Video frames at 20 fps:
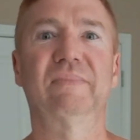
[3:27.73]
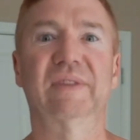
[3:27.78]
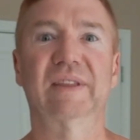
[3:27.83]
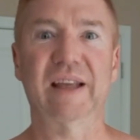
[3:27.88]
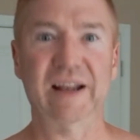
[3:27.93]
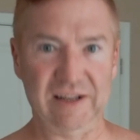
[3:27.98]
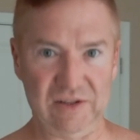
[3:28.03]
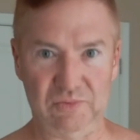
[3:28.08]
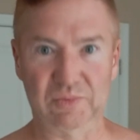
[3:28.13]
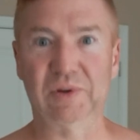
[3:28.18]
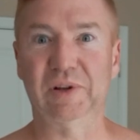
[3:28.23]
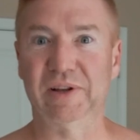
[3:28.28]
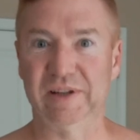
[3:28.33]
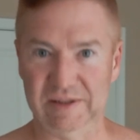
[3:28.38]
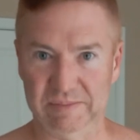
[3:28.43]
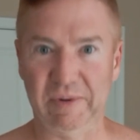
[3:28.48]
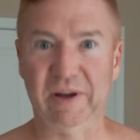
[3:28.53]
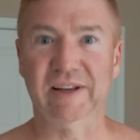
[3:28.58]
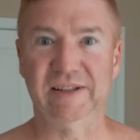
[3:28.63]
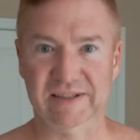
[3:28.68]
That is really
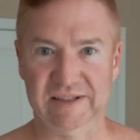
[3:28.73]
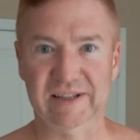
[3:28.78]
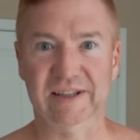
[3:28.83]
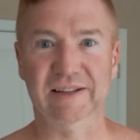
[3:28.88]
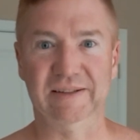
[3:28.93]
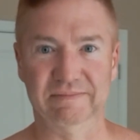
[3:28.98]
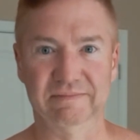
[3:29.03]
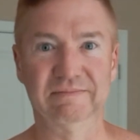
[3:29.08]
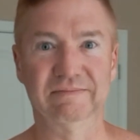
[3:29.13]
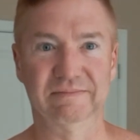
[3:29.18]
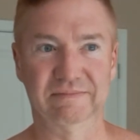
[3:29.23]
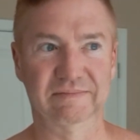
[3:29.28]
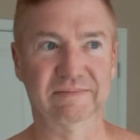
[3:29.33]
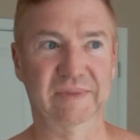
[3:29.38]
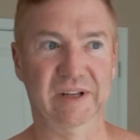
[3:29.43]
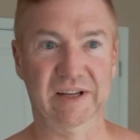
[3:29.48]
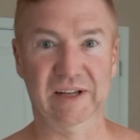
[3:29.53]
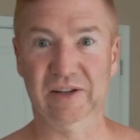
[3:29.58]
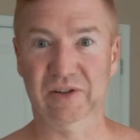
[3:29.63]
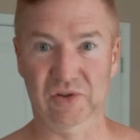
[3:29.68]
spicy
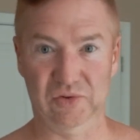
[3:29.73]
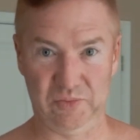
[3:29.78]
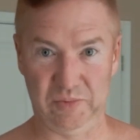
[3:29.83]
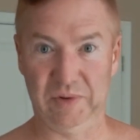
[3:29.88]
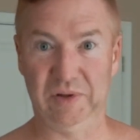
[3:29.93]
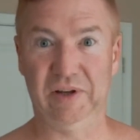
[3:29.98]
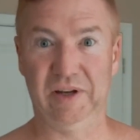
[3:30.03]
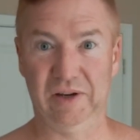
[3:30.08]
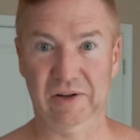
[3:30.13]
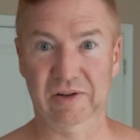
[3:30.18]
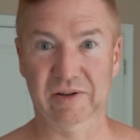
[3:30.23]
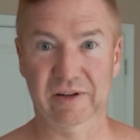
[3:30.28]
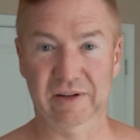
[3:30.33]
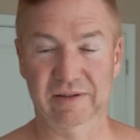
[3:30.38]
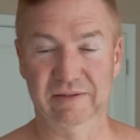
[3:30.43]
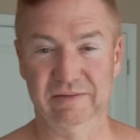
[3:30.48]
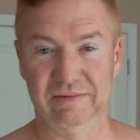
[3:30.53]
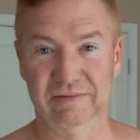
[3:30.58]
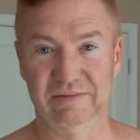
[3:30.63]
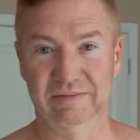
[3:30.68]
and it is really good.
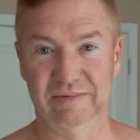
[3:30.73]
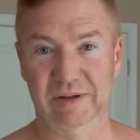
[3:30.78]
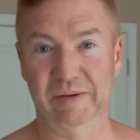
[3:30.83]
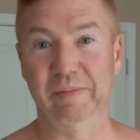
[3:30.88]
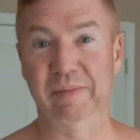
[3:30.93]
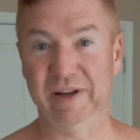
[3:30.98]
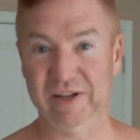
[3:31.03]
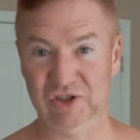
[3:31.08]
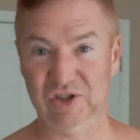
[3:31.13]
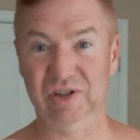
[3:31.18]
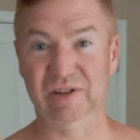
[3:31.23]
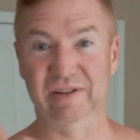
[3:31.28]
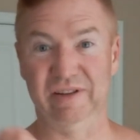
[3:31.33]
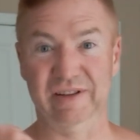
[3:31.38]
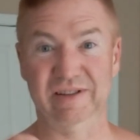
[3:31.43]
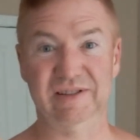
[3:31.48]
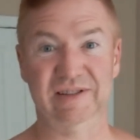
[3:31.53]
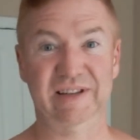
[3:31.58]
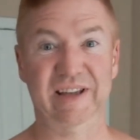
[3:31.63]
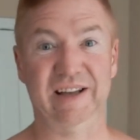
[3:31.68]
my
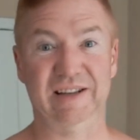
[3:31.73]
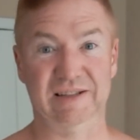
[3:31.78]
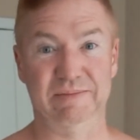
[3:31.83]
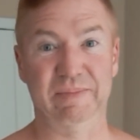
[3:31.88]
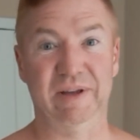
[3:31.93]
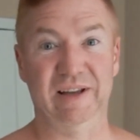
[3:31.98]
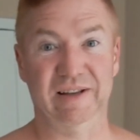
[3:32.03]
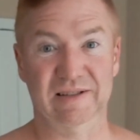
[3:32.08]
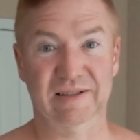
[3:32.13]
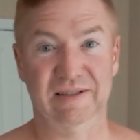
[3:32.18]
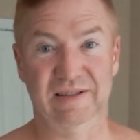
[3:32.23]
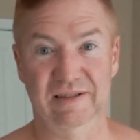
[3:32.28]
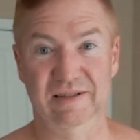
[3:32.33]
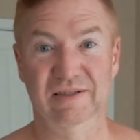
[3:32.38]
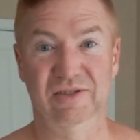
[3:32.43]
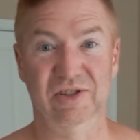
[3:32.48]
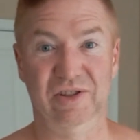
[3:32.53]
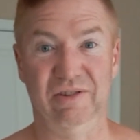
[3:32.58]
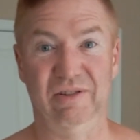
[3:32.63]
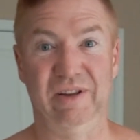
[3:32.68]
chili is Tex-Mex
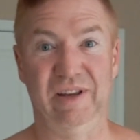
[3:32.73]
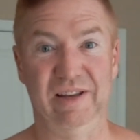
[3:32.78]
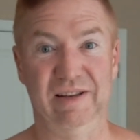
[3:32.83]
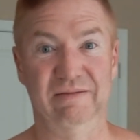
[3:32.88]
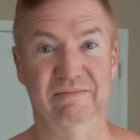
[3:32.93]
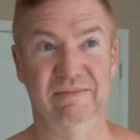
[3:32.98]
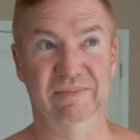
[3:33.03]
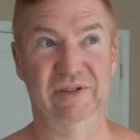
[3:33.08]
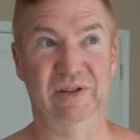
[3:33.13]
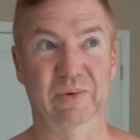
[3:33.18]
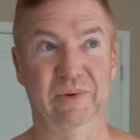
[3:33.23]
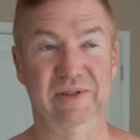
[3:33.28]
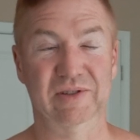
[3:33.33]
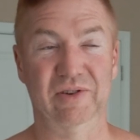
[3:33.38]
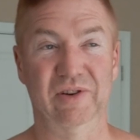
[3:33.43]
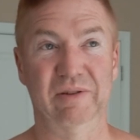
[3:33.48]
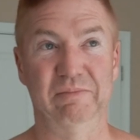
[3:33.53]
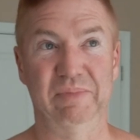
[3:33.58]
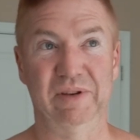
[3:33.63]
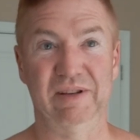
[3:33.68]
chili, so it's
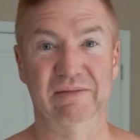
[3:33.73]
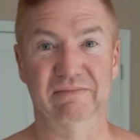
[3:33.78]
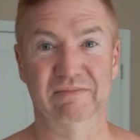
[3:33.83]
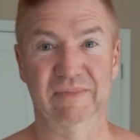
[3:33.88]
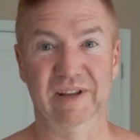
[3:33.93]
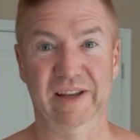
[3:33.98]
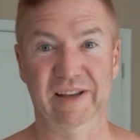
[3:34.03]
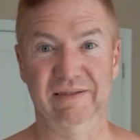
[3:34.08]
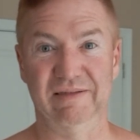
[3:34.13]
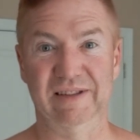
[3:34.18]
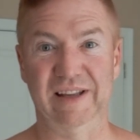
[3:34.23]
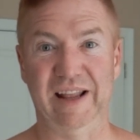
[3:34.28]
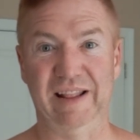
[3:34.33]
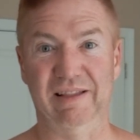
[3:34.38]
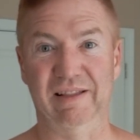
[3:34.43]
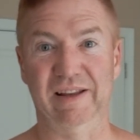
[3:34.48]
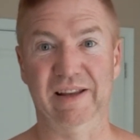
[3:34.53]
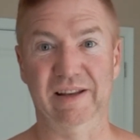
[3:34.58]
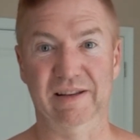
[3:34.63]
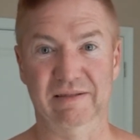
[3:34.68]
gonna be like
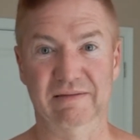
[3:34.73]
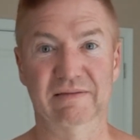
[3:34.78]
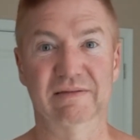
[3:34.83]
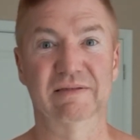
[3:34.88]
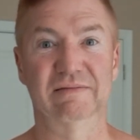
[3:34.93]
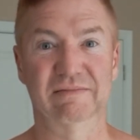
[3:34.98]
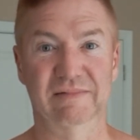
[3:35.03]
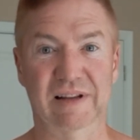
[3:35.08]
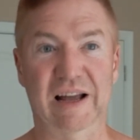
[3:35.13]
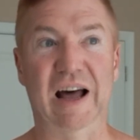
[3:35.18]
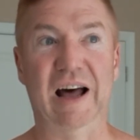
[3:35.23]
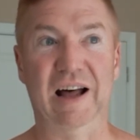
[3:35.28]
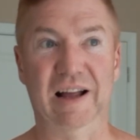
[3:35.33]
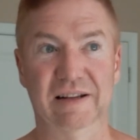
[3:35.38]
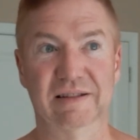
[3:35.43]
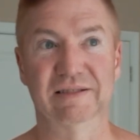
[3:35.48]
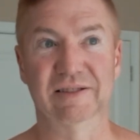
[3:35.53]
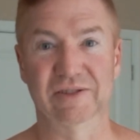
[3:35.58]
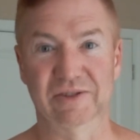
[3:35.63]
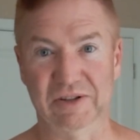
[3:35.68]
deadly
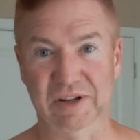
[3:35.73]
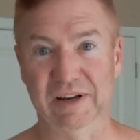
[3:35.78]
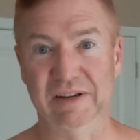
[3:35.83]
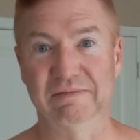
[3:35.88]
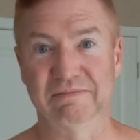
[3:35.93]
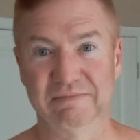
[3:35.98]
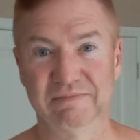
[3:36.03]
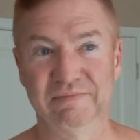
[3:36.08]
hot good.